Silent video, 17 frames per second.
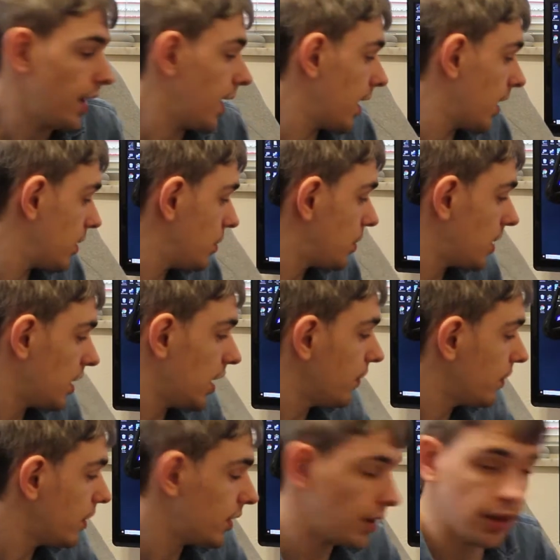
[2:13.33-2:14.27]
and you can
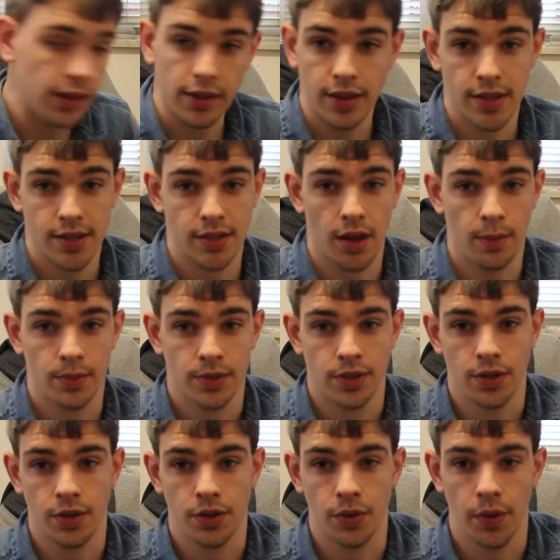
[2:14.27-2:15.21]
even link these up
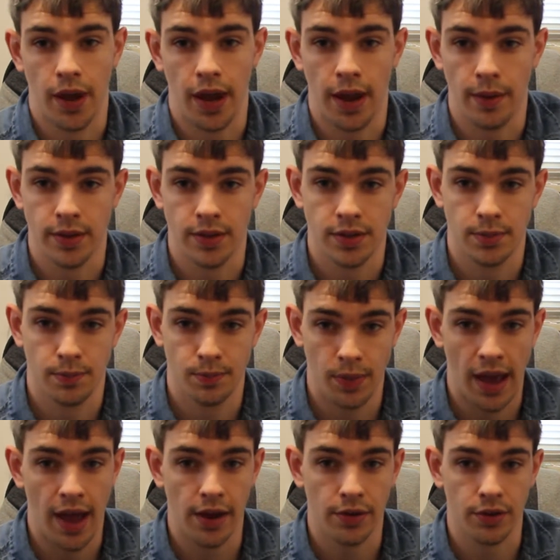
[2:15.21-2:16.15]
to a
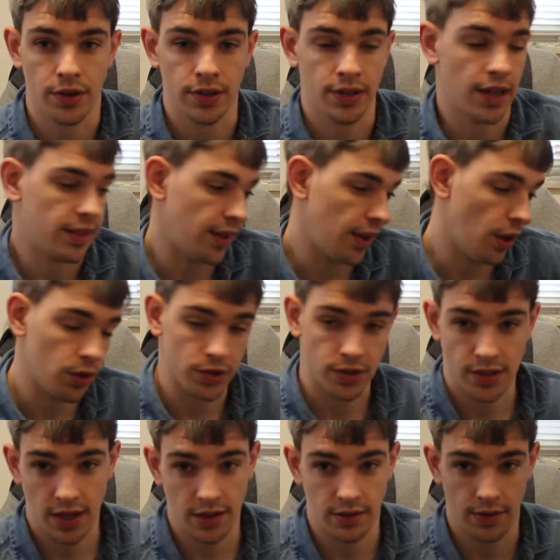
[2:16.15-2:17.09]
pattern that they all
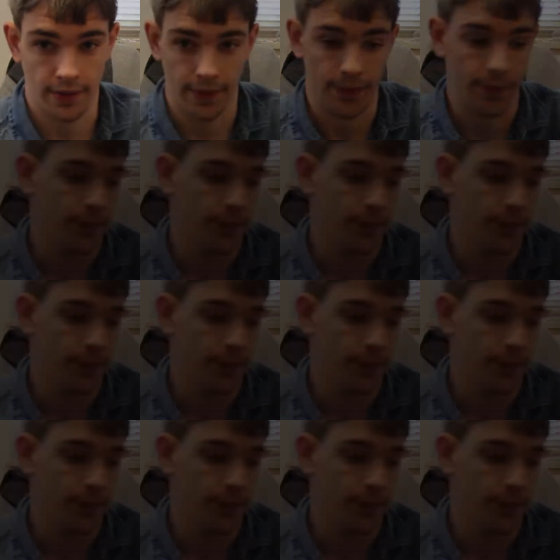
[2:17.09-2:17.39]
sync to.